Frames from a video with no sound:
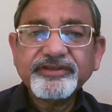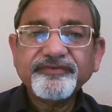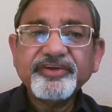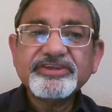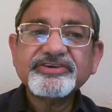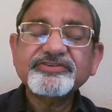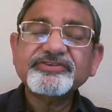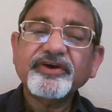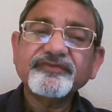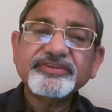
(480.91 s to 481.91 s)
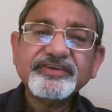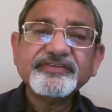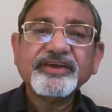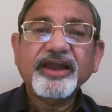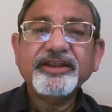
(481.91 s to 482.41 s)
the features of
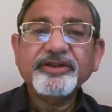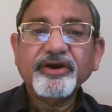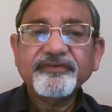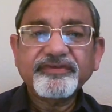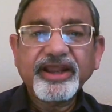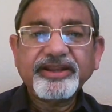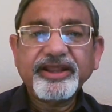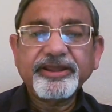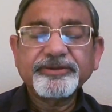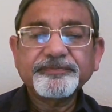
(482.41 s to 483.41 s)
this kind of writing.